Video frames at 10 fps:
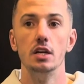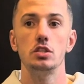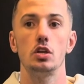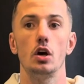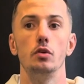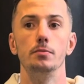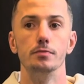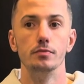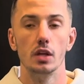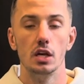So
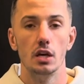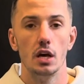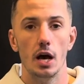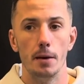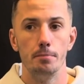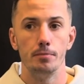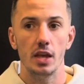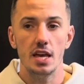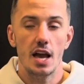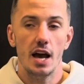
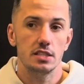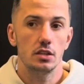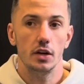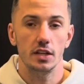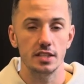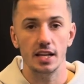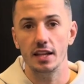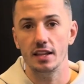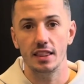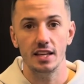he has to
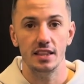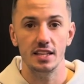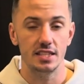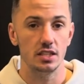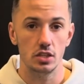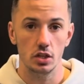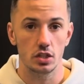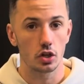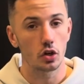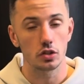understand that this is just
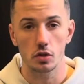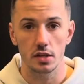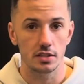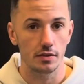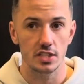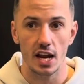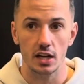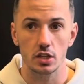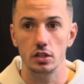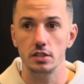the consequence of his
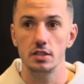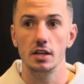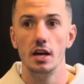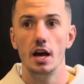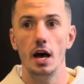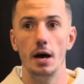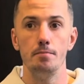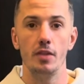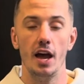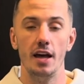actions,
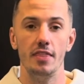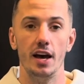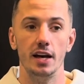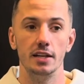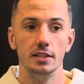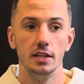and that